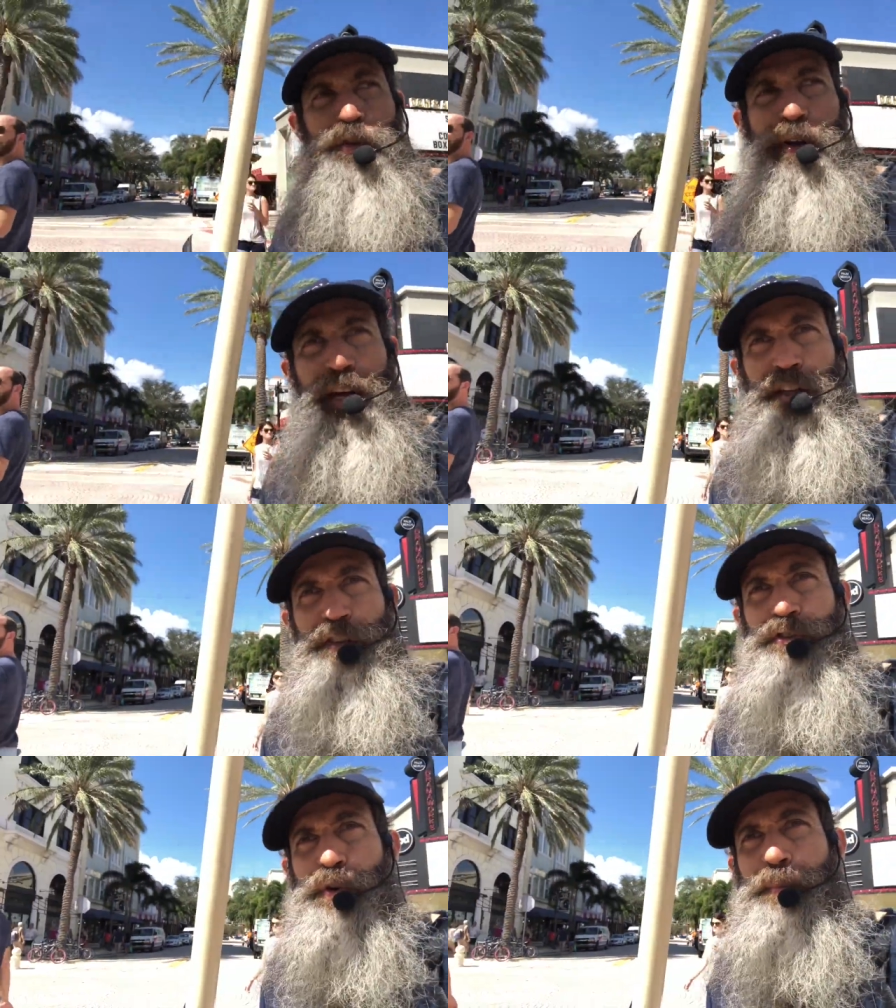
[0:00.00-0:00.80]
Creator,
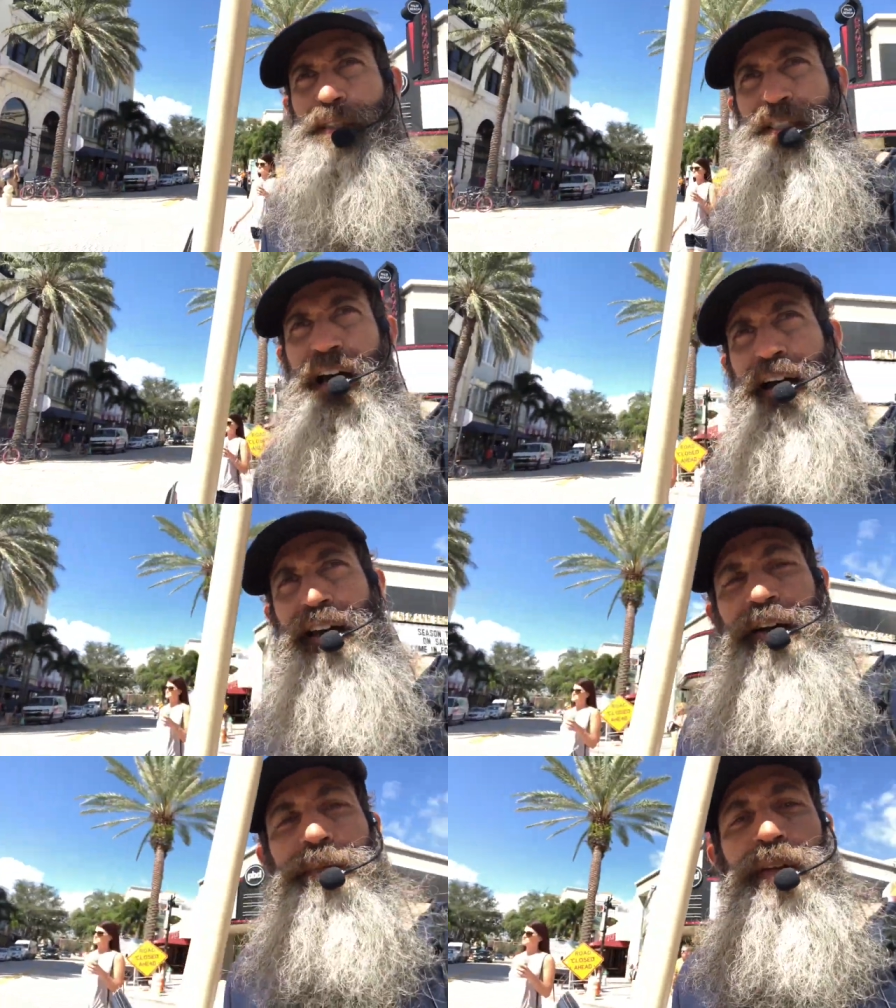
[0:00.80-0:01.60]
Yeshua
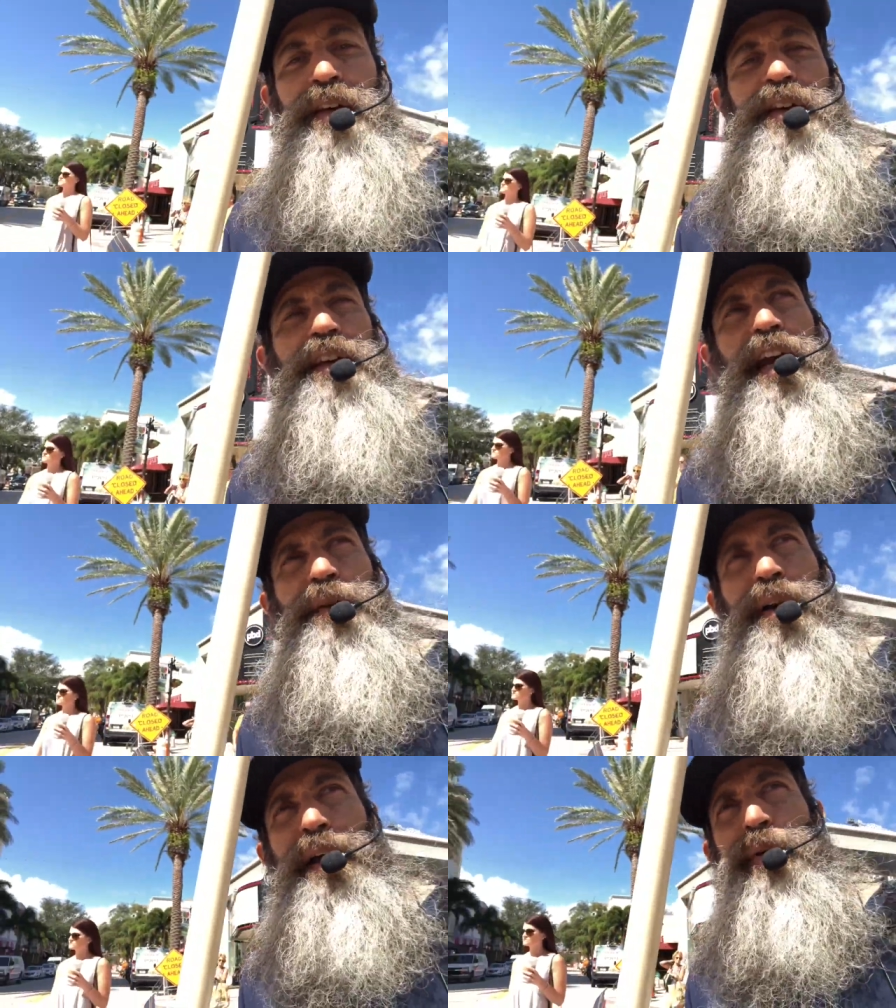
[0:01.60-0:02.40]
Messiah.
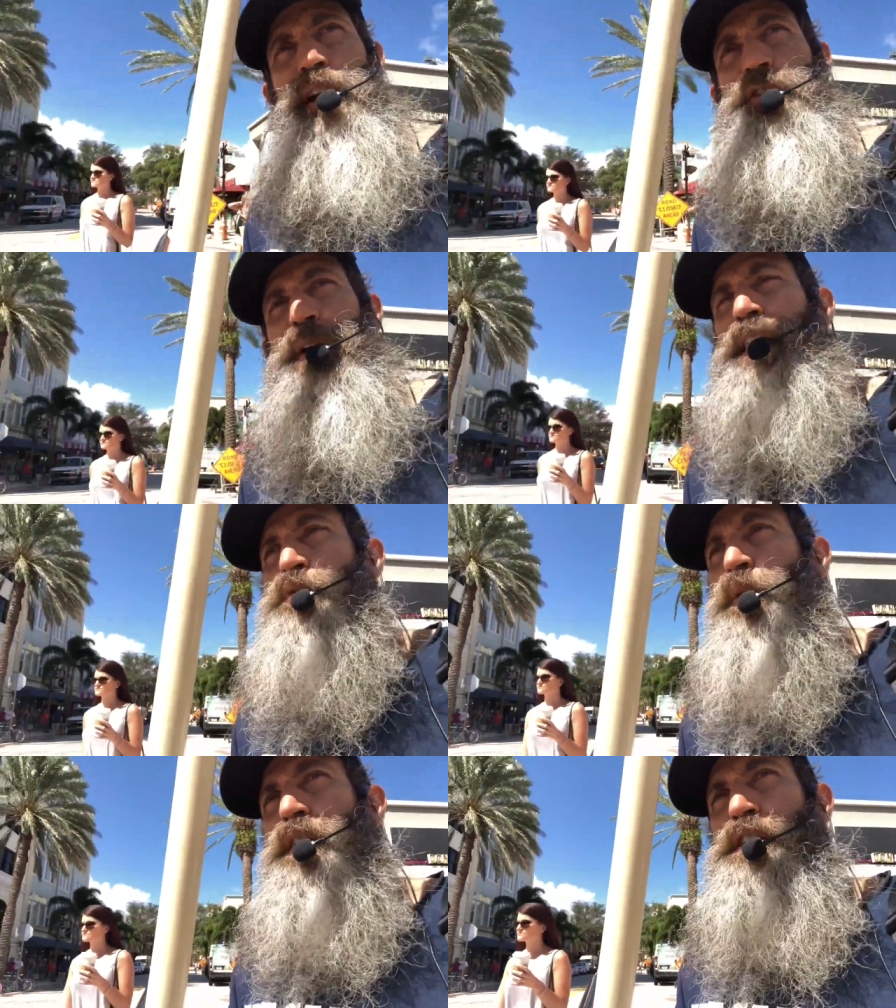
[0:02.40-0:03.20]
Get right with our
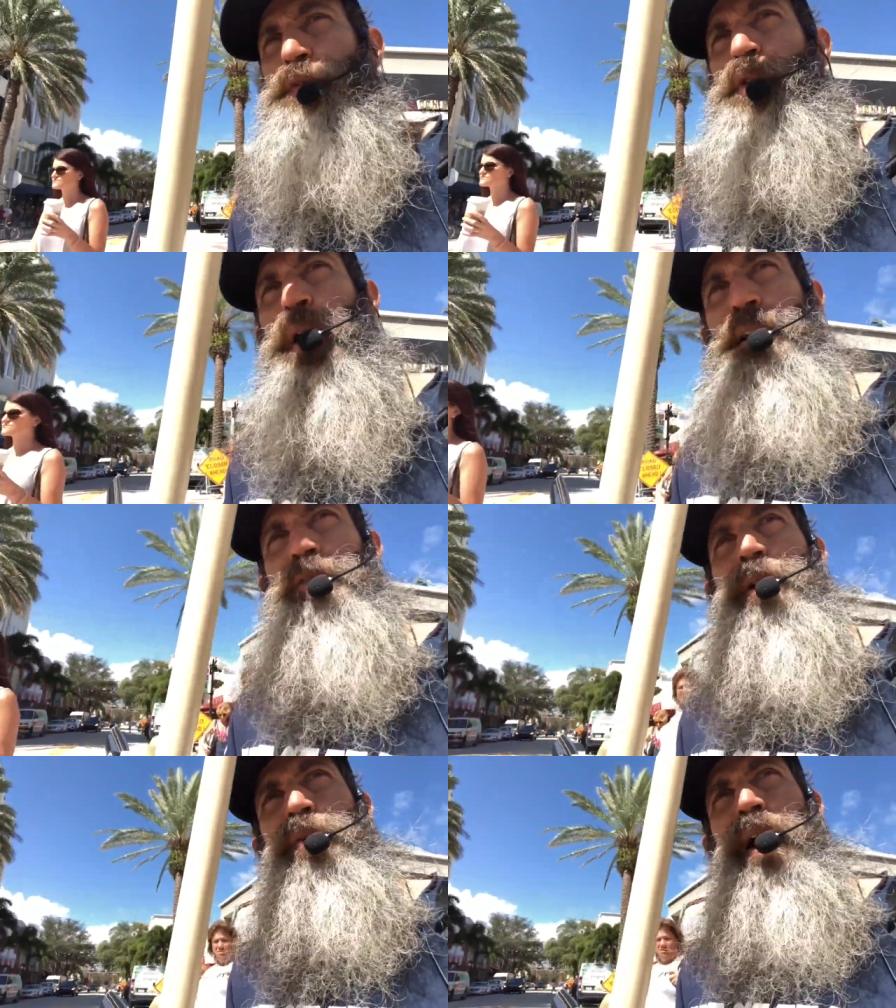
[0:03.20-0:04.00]
Creator's words if you want Him to be